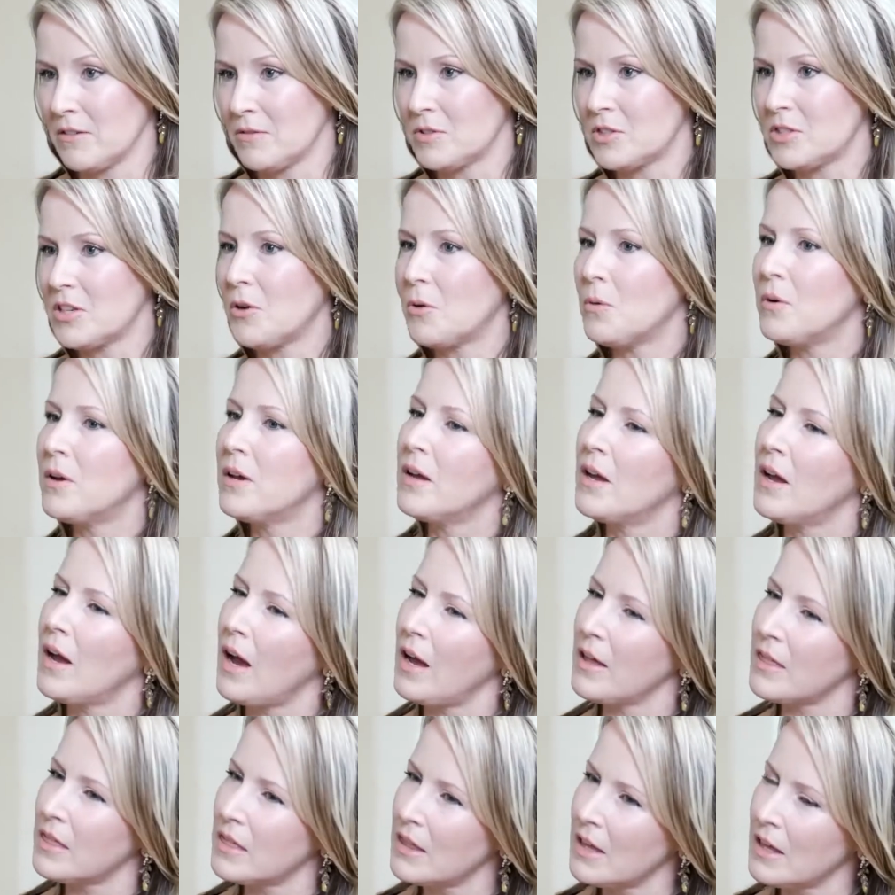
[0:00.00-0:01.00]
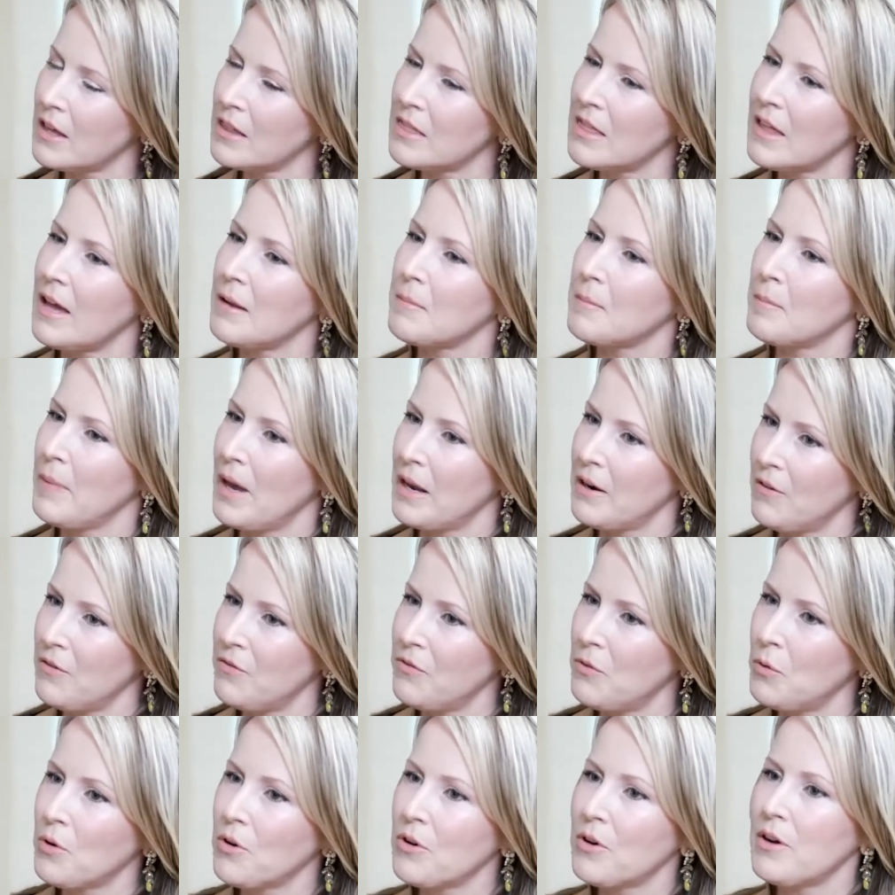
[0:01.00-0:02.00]
So I think that
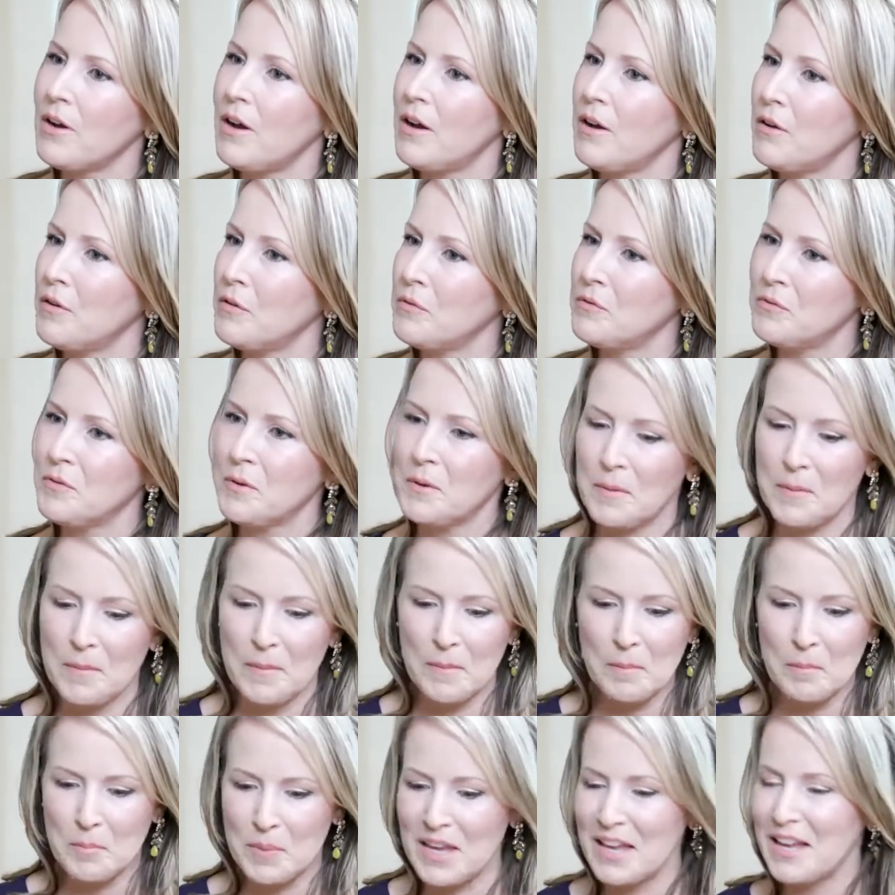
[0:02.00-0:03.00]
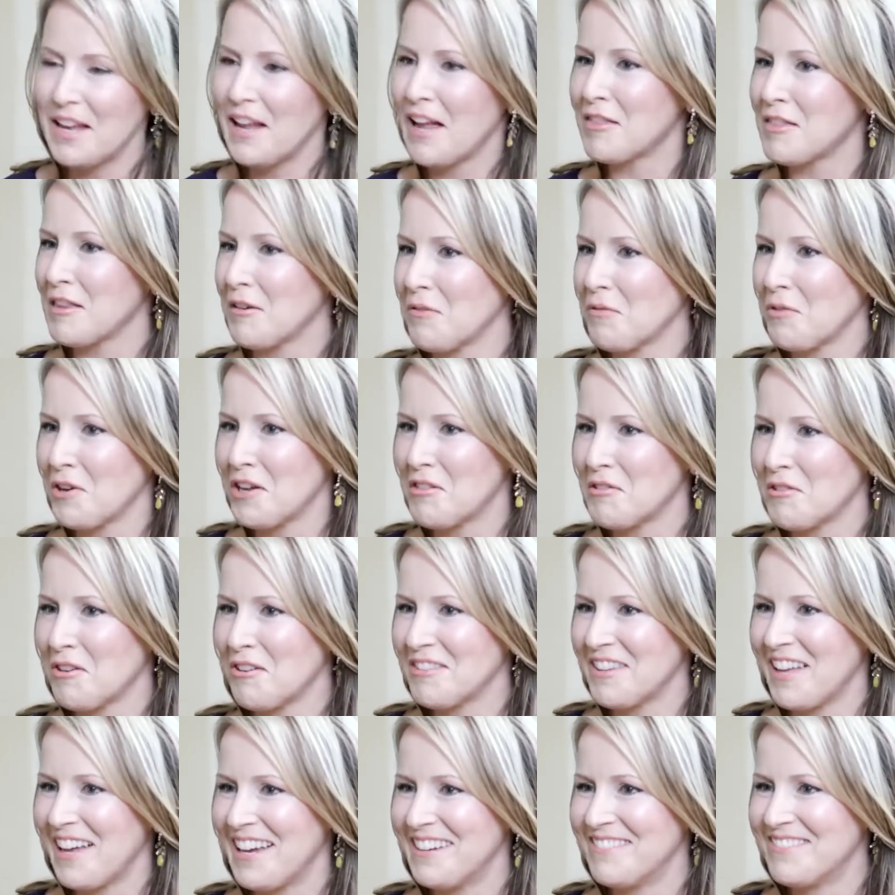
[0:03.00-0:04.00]
metaphor of being at the free throw
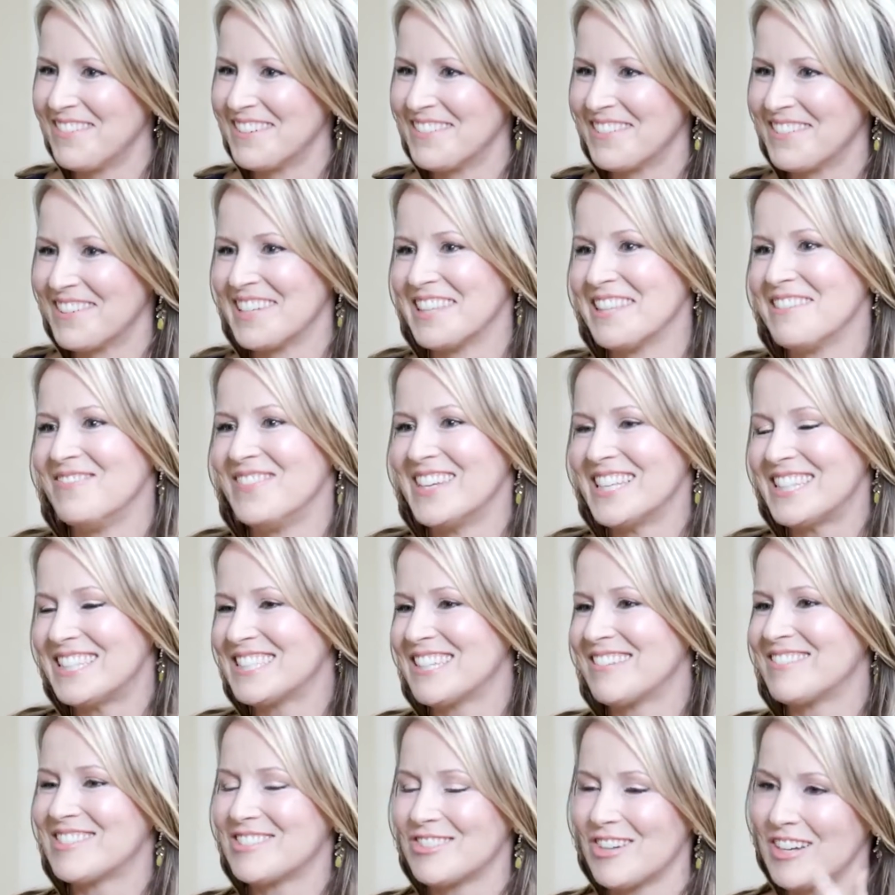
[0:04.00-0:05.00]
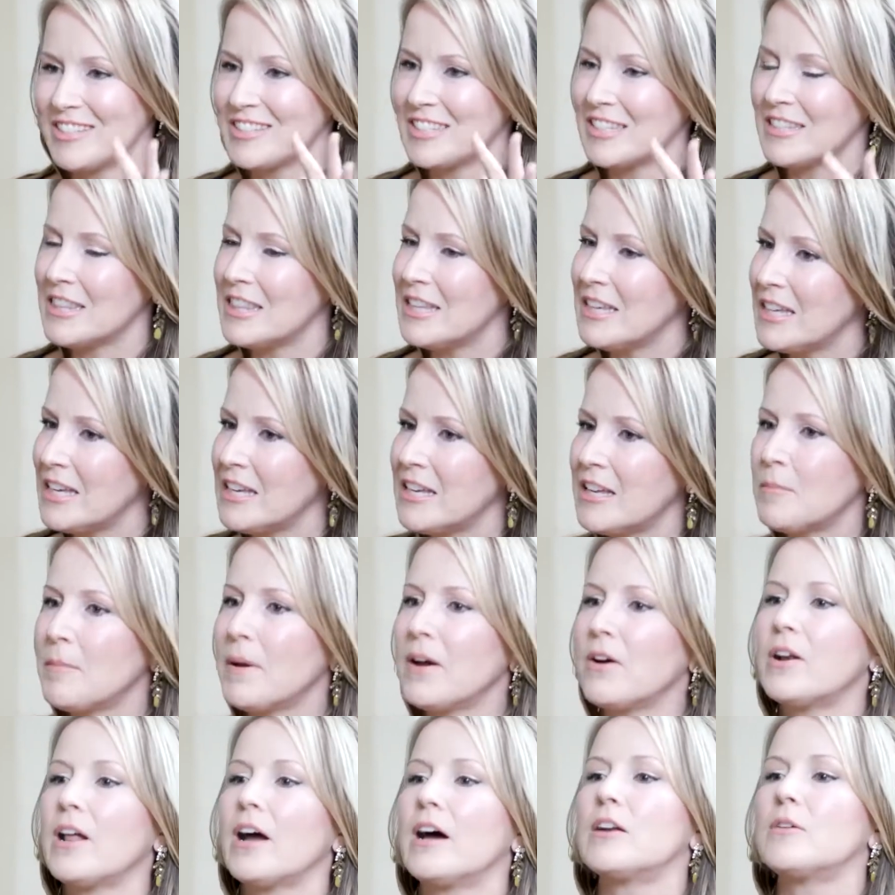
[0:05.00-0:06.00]
line when we're in the midst of stress and thinking
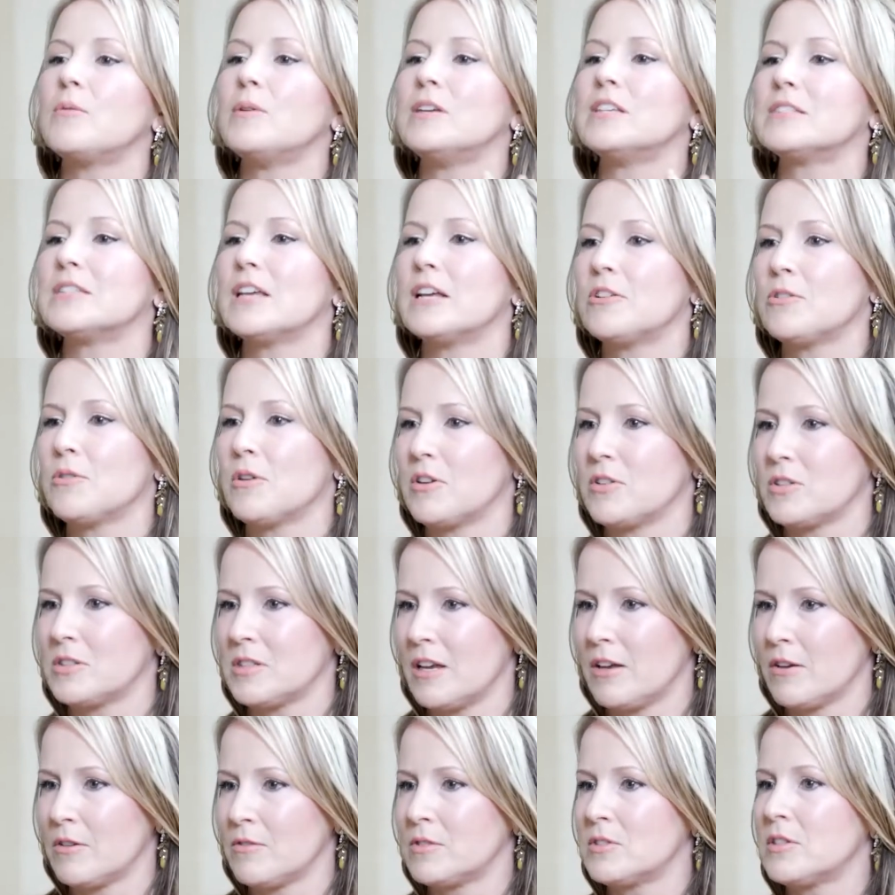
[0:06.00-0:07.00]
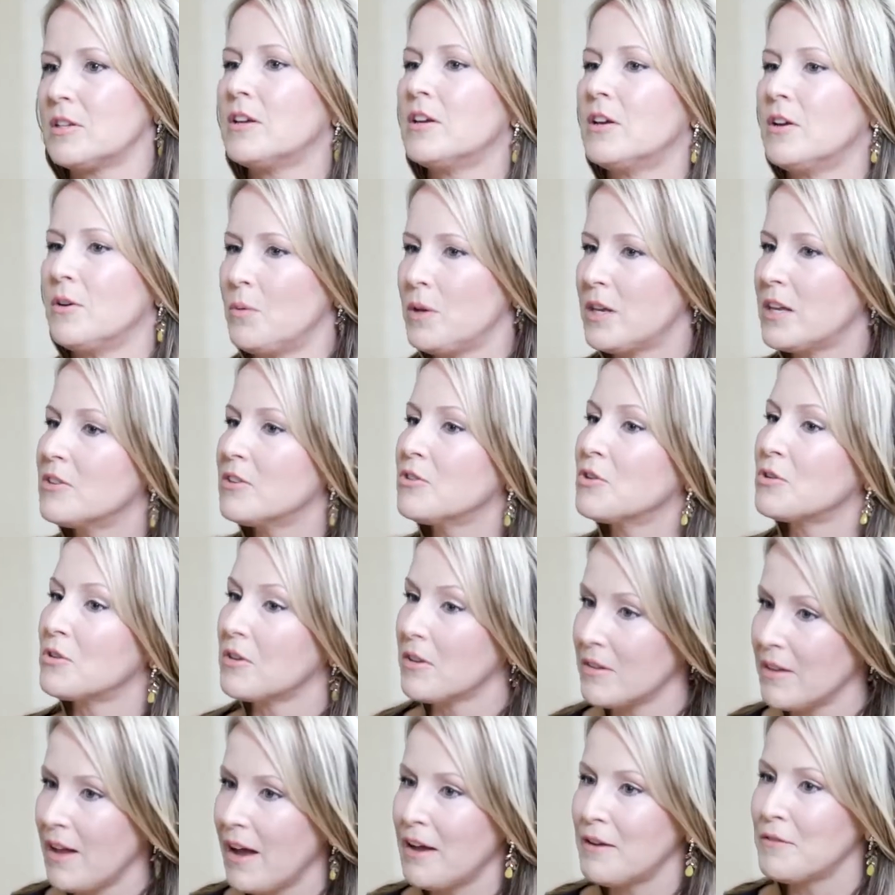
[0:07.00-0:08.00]
about how do we center ourselves, we can learn a
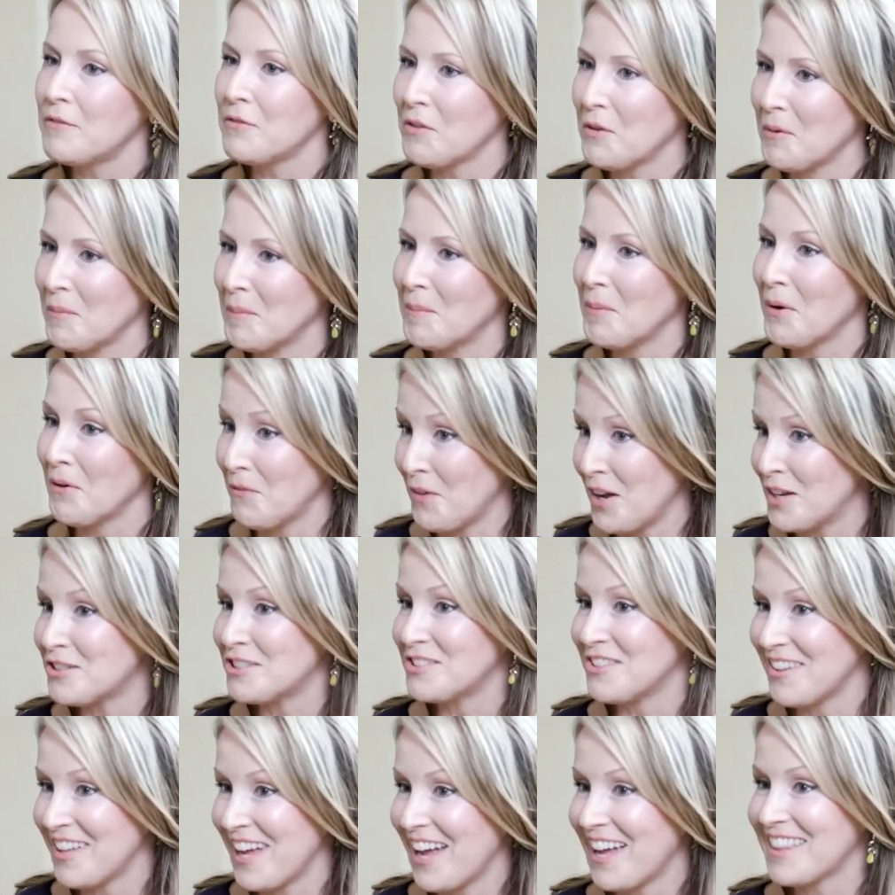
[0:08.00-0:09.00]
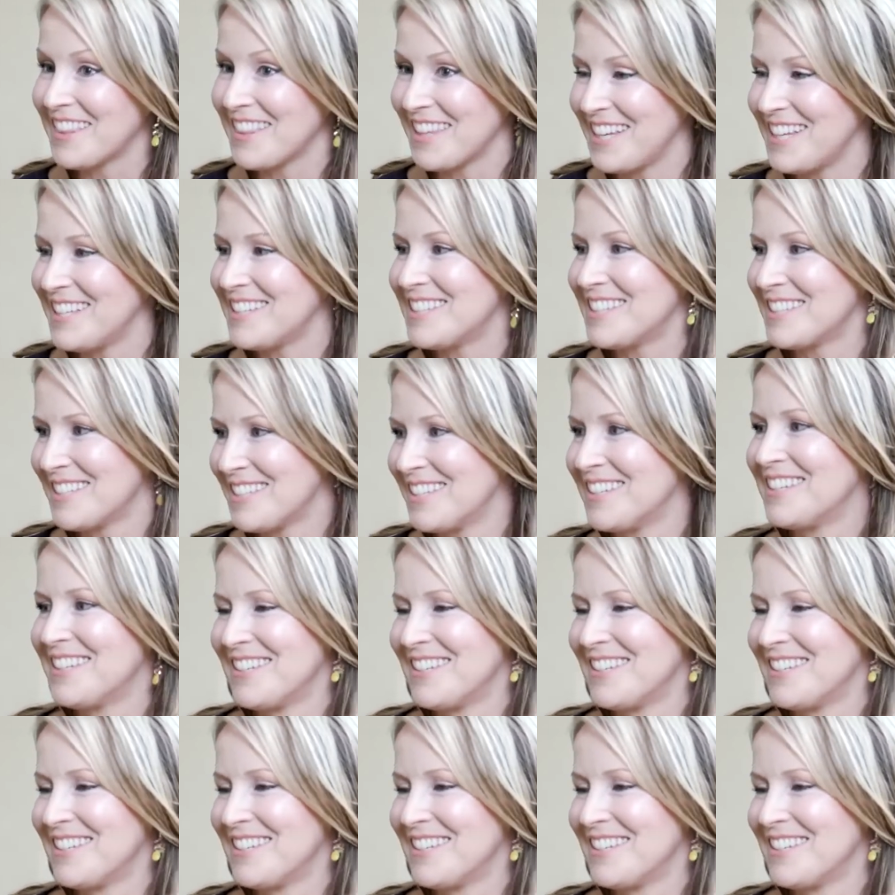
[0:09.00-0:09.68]
lot from professional athletes.